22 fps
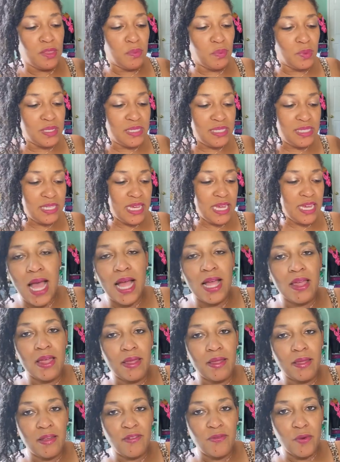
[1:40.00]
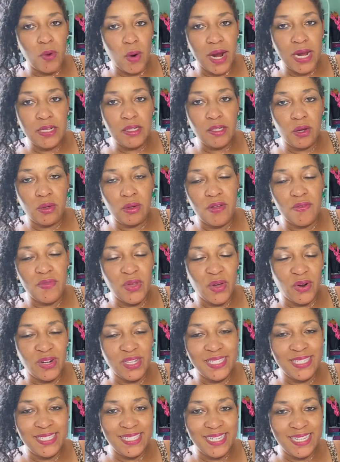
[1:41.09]
the receipt for a total of
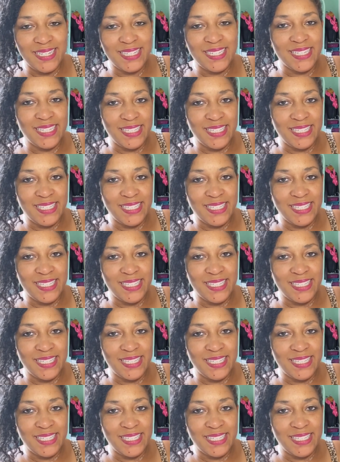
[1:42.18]
36